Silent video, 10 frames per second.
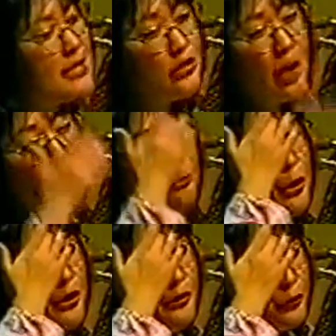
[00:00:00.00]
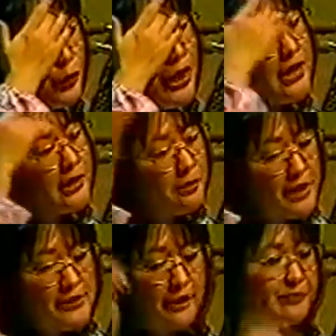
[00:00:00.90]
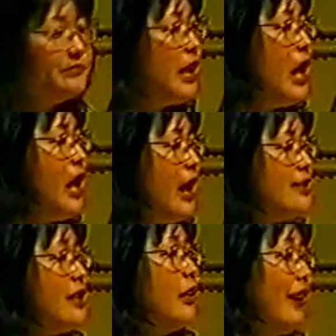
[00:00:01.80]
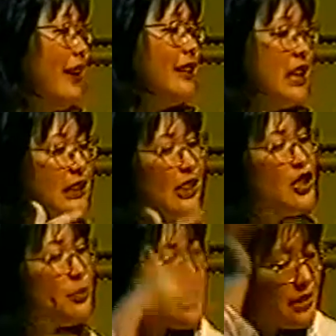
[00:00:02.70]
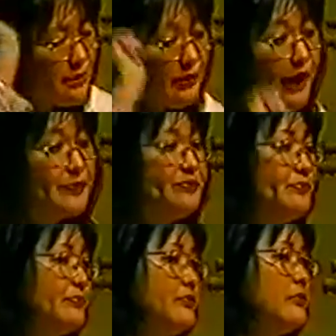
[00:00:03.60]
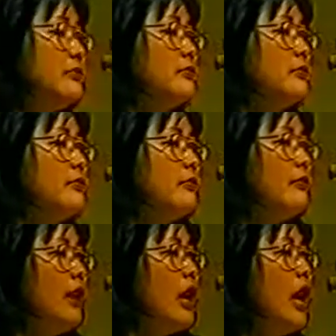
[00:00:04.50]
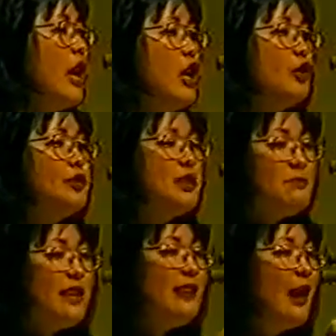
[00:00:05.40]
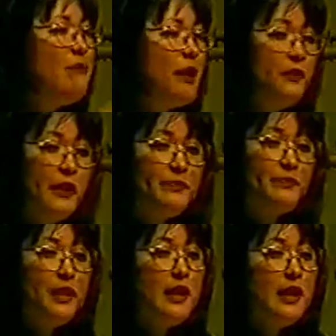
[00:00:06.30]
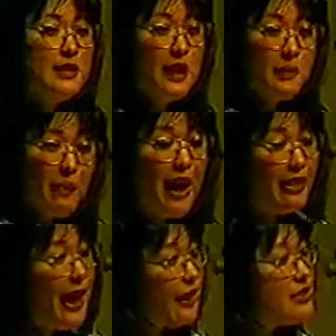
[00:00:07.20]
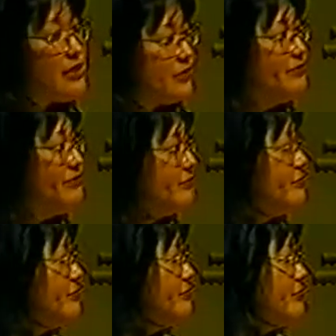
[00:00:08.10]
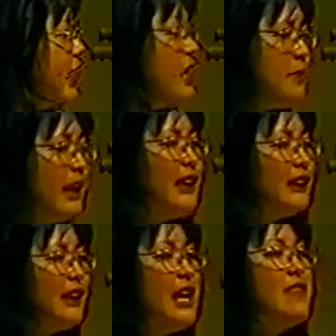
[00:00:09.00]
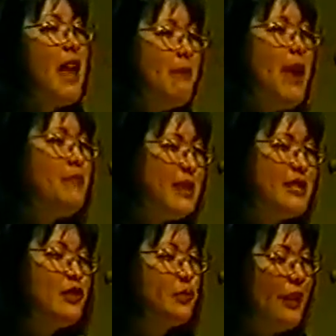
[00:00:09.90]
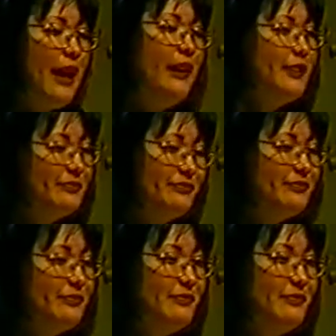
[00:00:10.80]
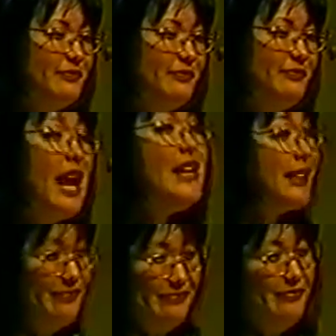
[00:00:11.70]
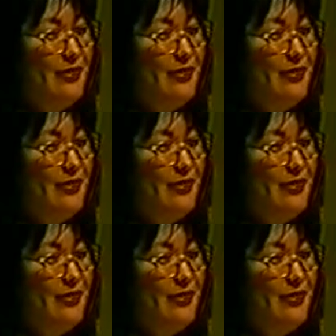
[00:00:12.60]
it's a drop of water on the forehead and a blessing. I said, okay, I'll get a little spritz, I'll be done. And I go into the Midtown mikvah. It's like a bathhouse. And immediately, they make me strip naked. Naked.